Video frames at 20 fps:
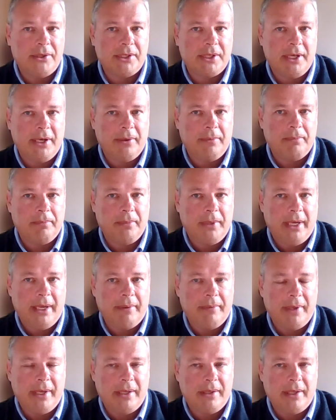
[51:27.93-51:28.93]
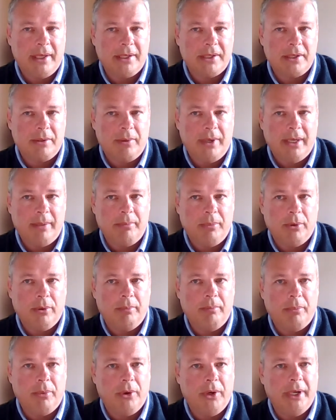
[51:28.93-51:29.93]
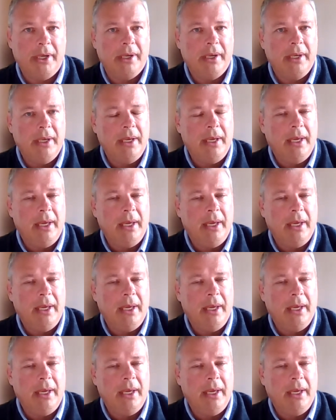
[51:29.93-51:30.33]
So yeah, that's a really important point.